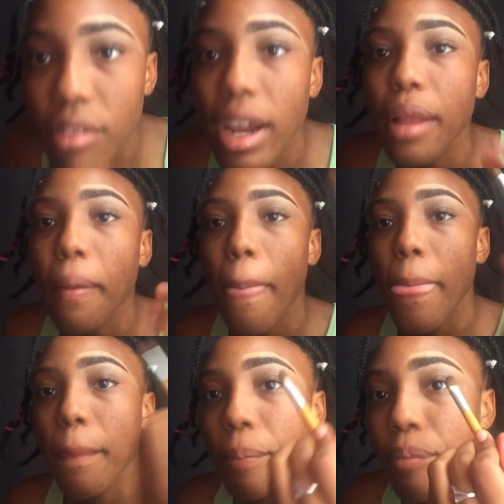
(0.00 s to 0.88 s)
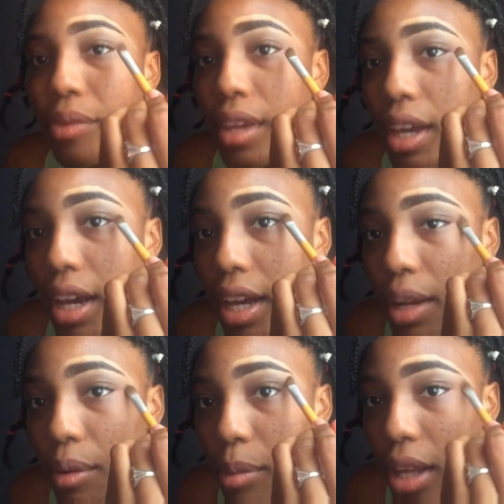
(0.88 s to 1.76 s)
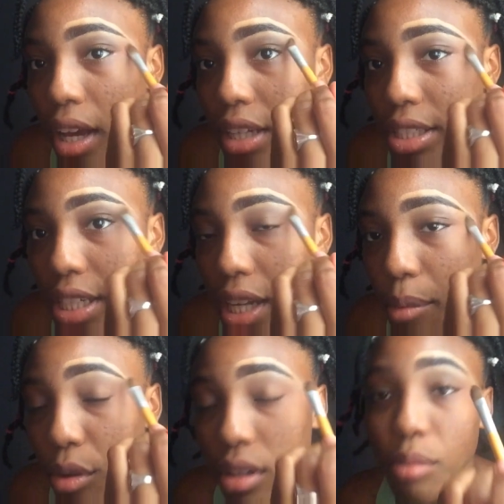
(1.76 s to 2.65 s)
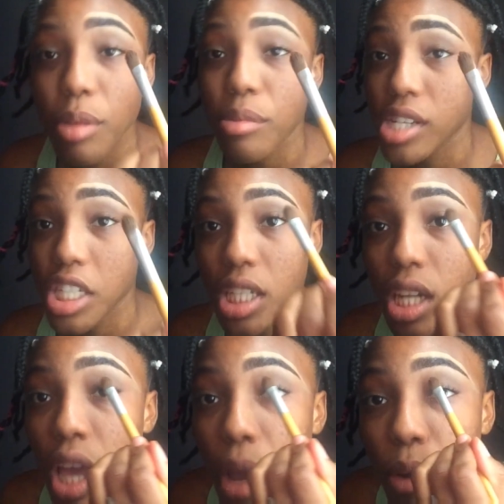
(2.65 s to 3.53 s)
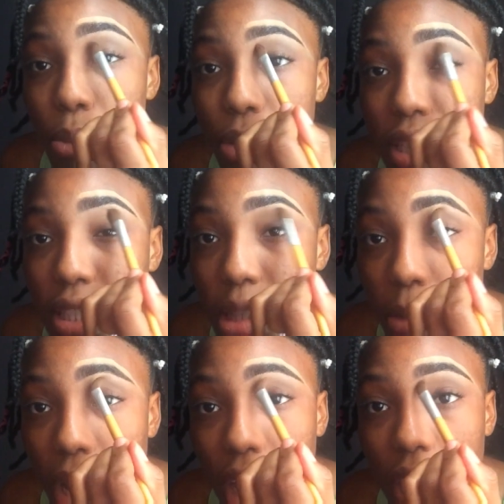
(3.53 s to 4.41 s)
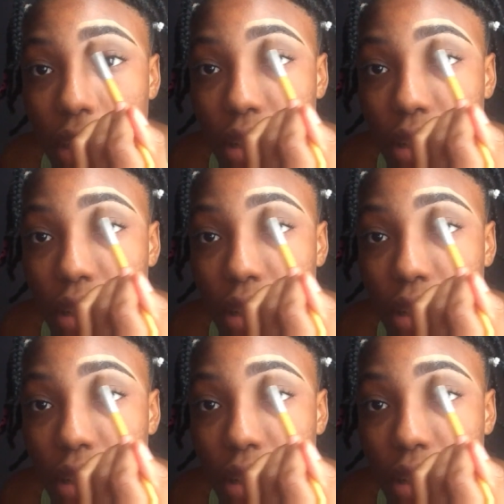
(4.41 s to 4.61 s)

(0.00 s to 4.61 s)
Right. And then we brushing it back.